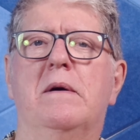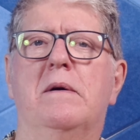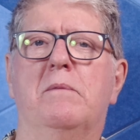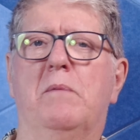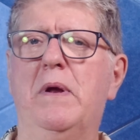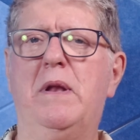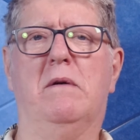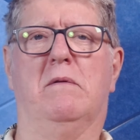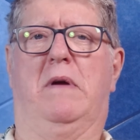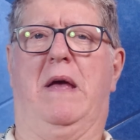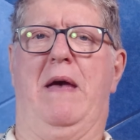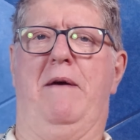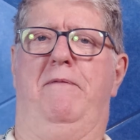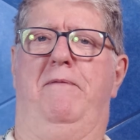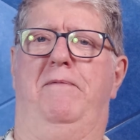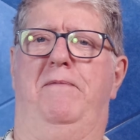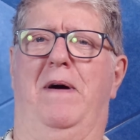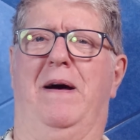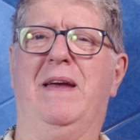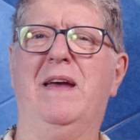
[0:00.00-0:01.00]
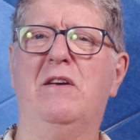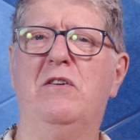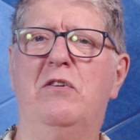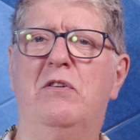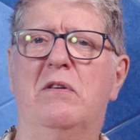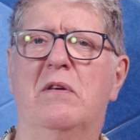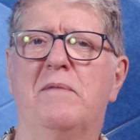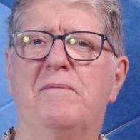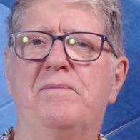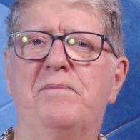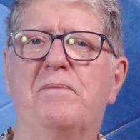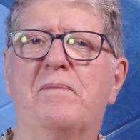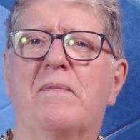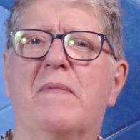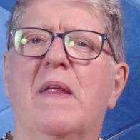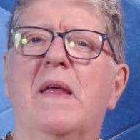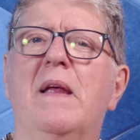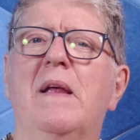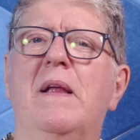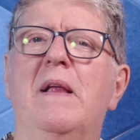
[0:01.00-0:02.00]
We don't get fires.
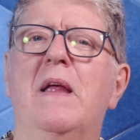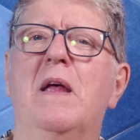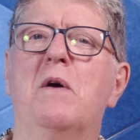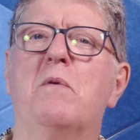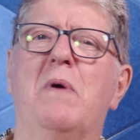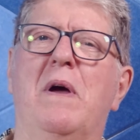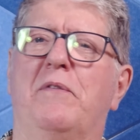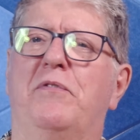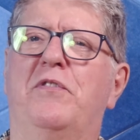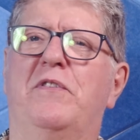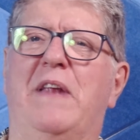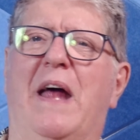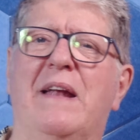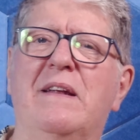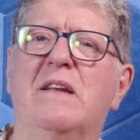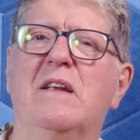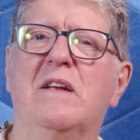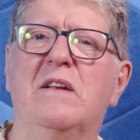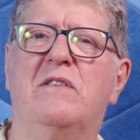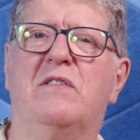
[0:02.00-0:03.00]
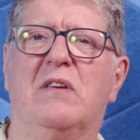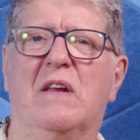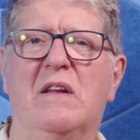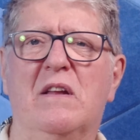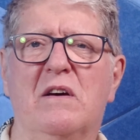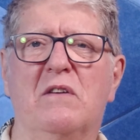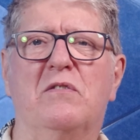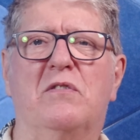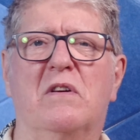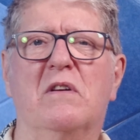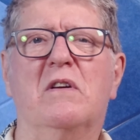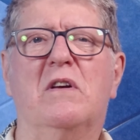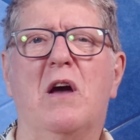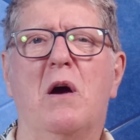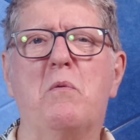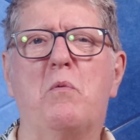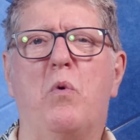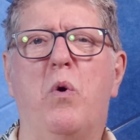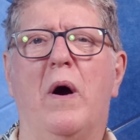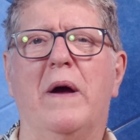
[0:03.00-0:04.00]
We have standards, and those can
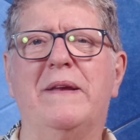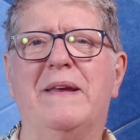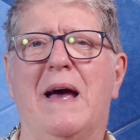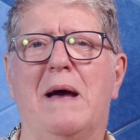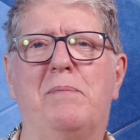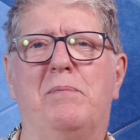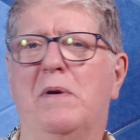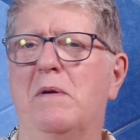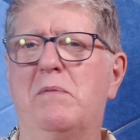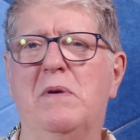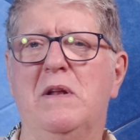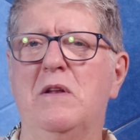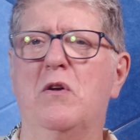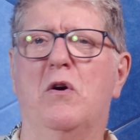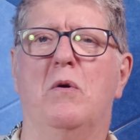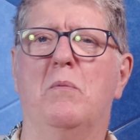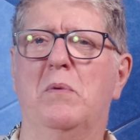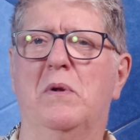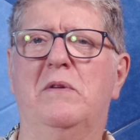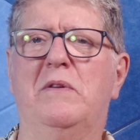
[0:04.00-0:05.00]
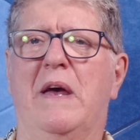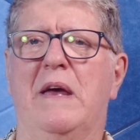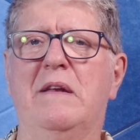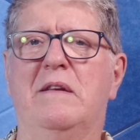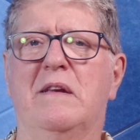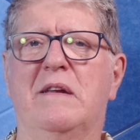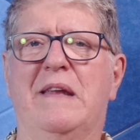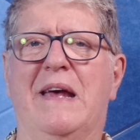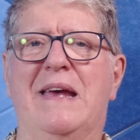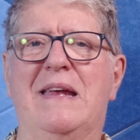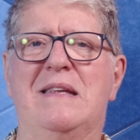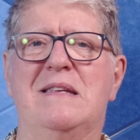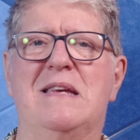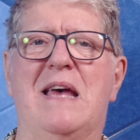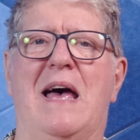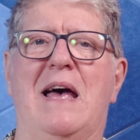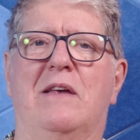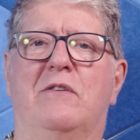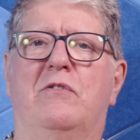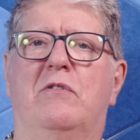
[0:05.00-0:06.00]
cope quite happily with normal day-to-day
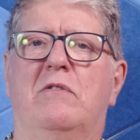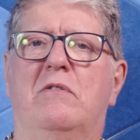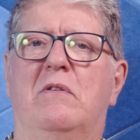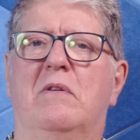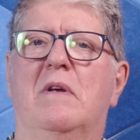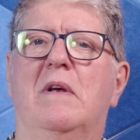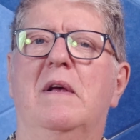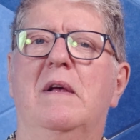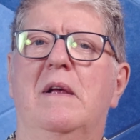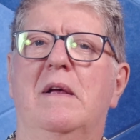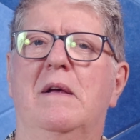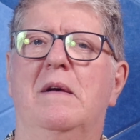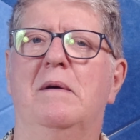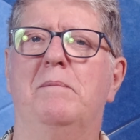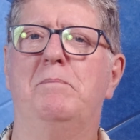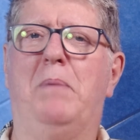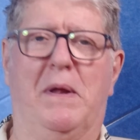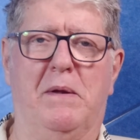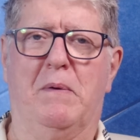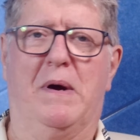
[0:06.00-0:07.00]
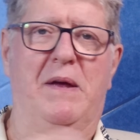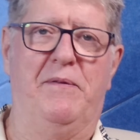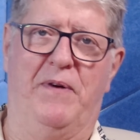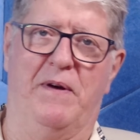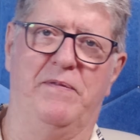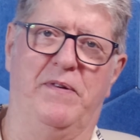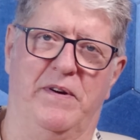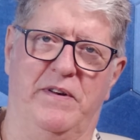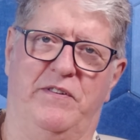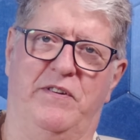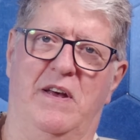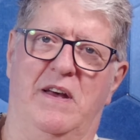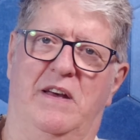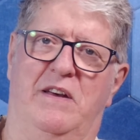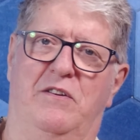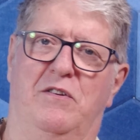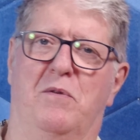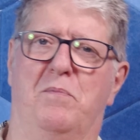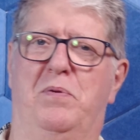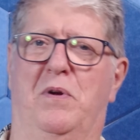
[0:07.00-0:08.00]
tasks. By the way, if ever a
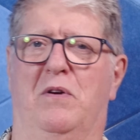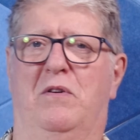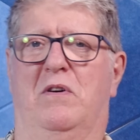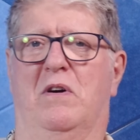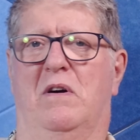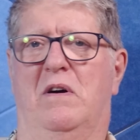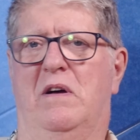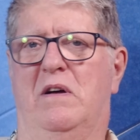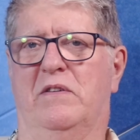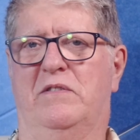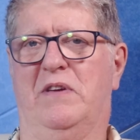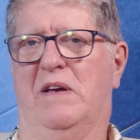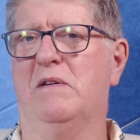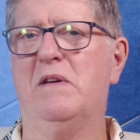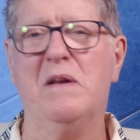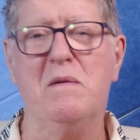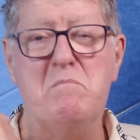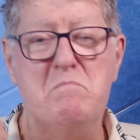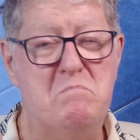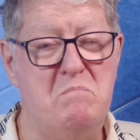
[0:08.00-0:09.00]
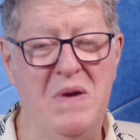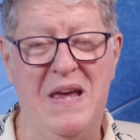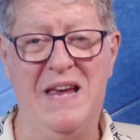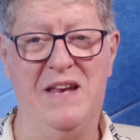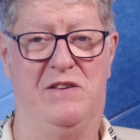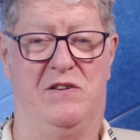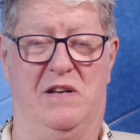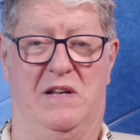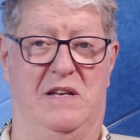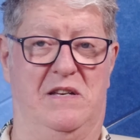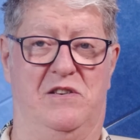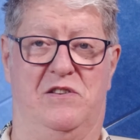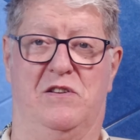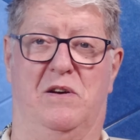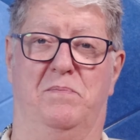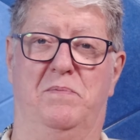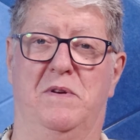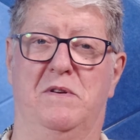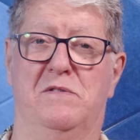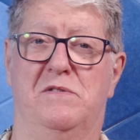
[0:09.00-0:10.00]
circuit or plug got hot, I'd immediately
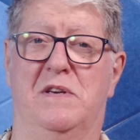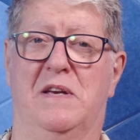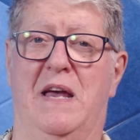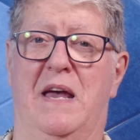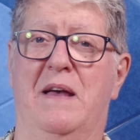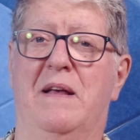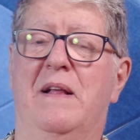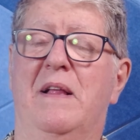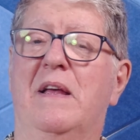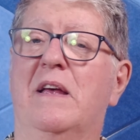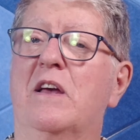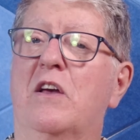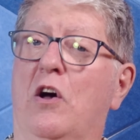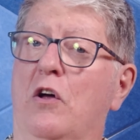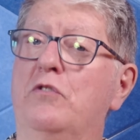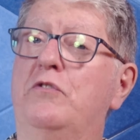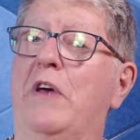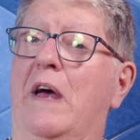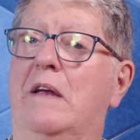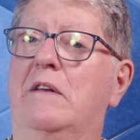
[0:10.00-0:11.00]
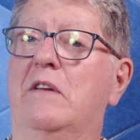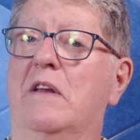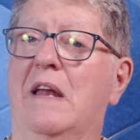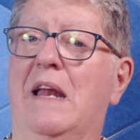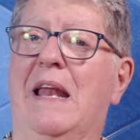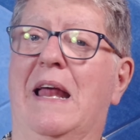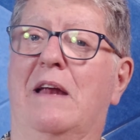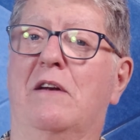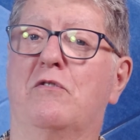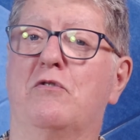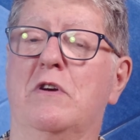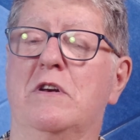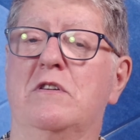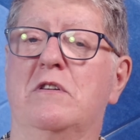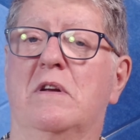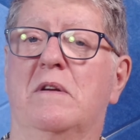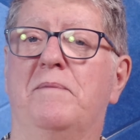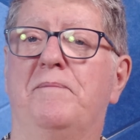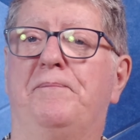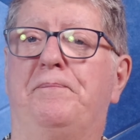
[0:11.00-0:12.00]
stop using it, contact an
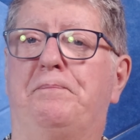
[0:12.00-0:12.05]
electrician.